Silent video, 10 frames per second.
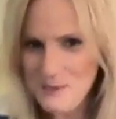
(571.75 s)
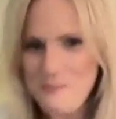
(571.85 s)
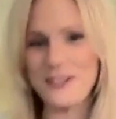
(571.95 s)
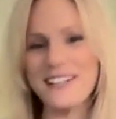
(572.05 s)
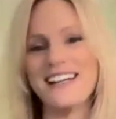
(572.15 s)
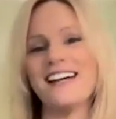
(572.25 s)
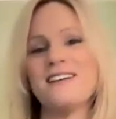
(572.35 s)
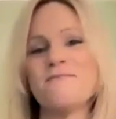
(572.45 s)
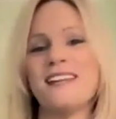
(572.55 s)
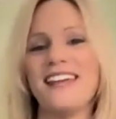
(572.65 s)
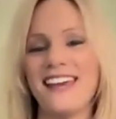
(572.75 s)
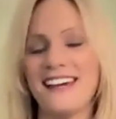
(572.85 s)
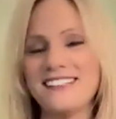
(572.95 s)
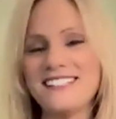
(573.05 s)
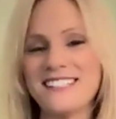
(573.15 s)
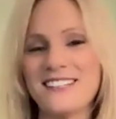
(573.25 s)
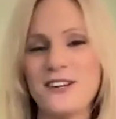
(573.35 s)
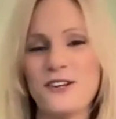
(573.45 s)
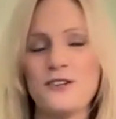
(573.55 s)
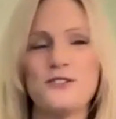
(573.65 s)
but I am an aunt
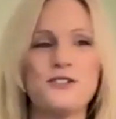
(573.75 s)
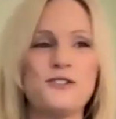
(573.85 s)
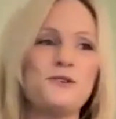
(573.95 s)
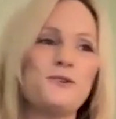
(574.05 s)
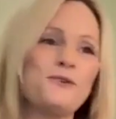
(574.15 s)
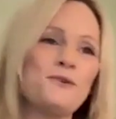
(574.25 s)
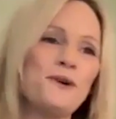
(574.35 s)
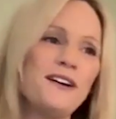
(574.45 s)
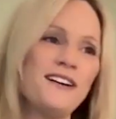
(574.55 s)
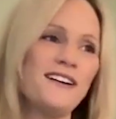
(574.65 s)
to